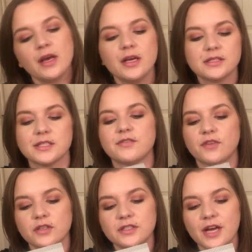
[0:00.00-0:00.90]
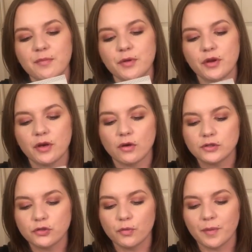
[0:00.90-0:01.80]
says, First Aid Beauty
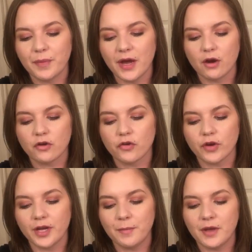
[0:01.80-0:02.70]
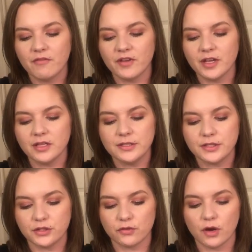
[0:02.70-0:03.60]
Ultra Repair Cream Vanilla
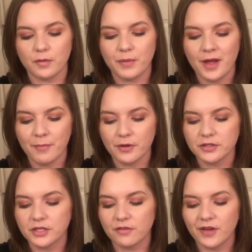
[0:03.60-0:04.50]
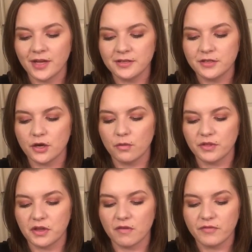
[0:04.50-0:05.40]
Citron. Pamper yourself head to toe
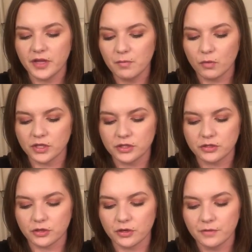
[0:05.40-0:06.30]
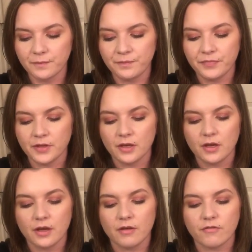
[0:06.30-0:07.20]
with comforting moisture.
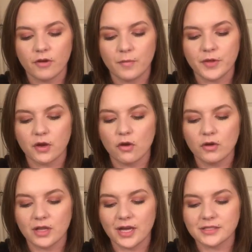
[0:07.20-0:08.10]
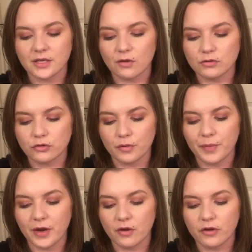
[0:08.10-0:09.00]
From the cult classic Ultra
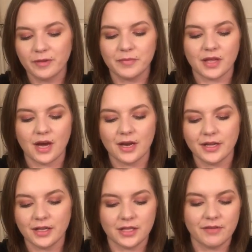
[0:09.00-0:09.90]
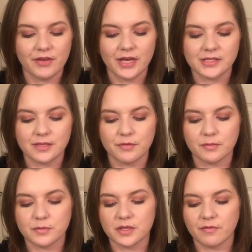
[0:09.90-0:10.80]
Repair Cream line, it alleviates
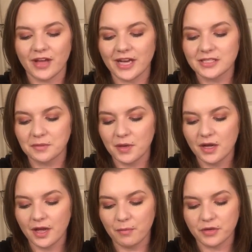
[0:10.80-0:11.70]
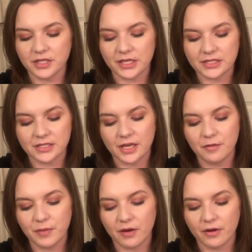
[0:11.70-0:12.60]
symptoms of eczema and protects
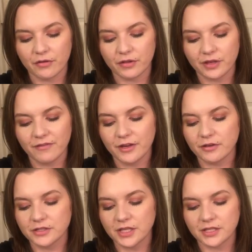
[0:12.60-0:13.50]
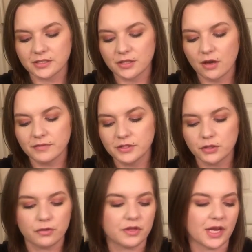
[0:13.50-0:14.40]
skin barrier, leaving your skin soft,
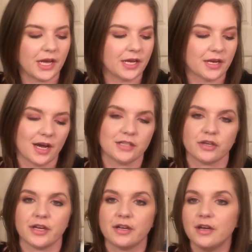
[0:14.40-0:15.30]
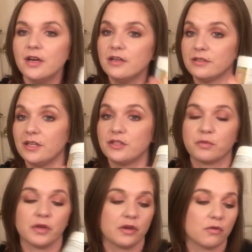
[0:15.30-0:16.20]
soothed, and hydrated. So that's
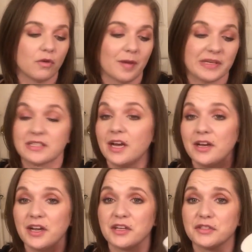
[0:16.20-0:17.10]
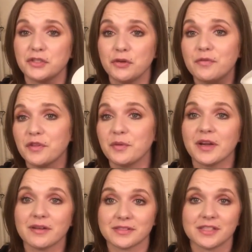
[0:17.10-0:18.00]
really cool. I'm excited to get a 2 fluid ounce